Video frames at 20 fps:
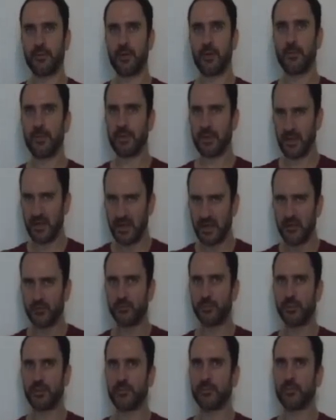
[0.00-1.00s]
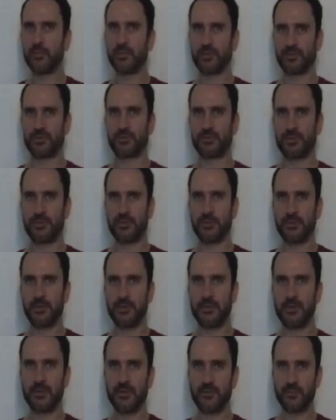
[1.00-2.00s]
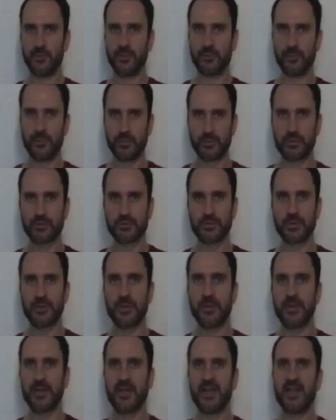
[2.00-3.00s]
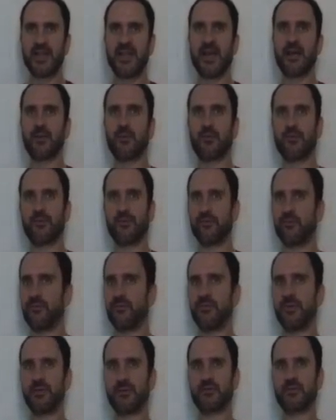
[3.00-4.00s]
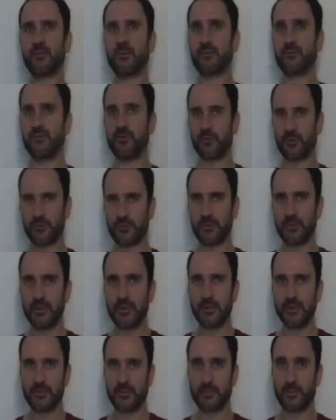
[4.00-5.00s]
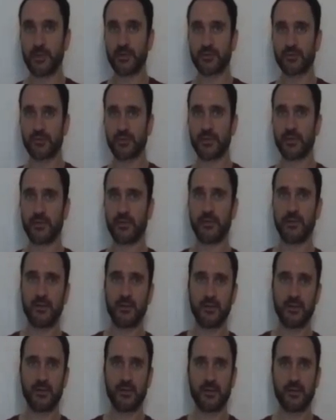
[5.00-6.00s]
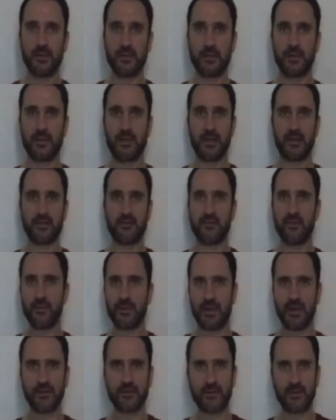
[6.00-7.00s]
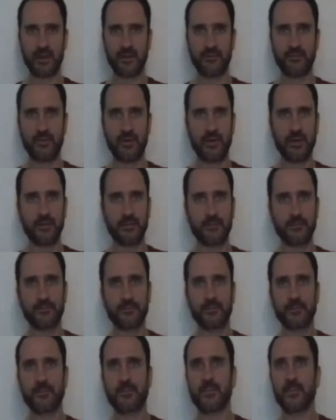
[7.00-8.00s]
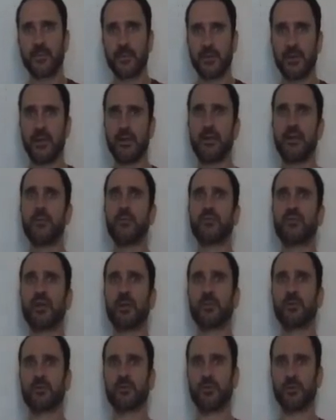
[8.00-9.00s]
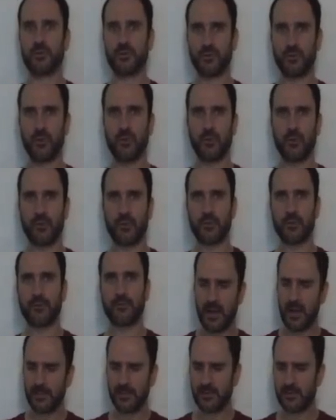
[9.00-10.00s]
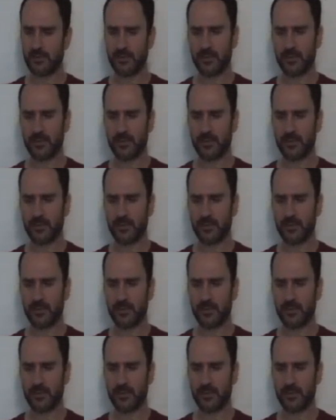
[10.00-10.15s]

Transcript: I mean, he's been pushed. He's been pushed. He had to face some adversity, especially at the very end of that fight, and he was able to endure. I mean,